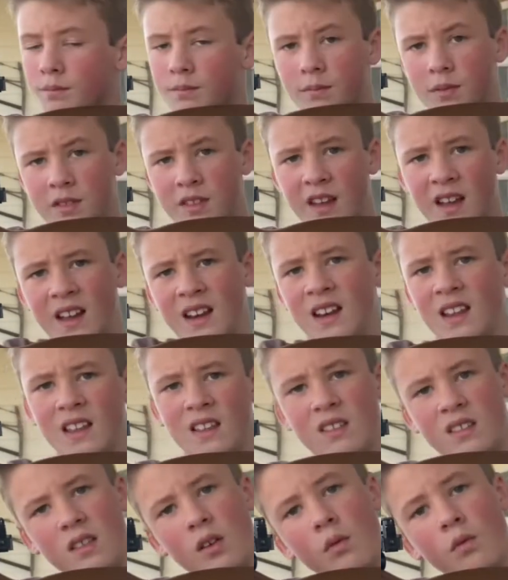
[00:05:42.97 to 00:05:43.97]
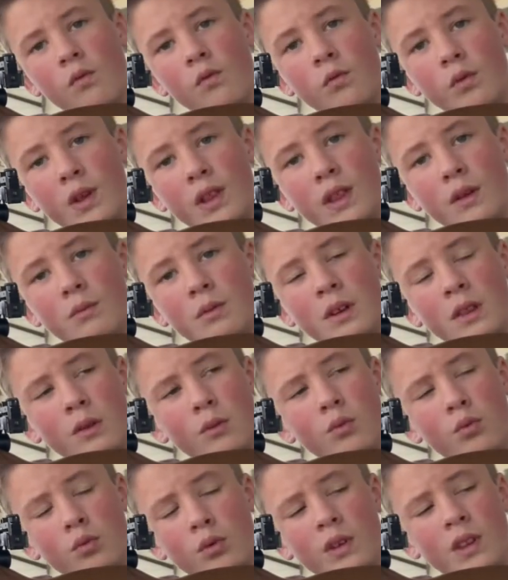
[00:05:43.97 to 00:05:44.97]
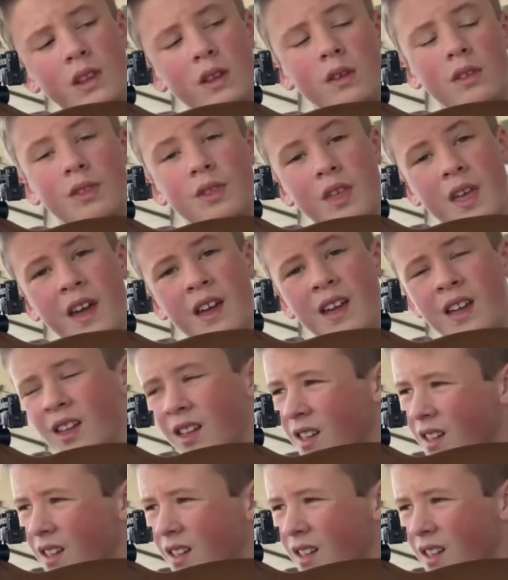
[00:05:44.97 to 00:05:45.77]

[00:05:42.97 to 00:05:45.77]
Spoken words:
sight is really, really, really thick.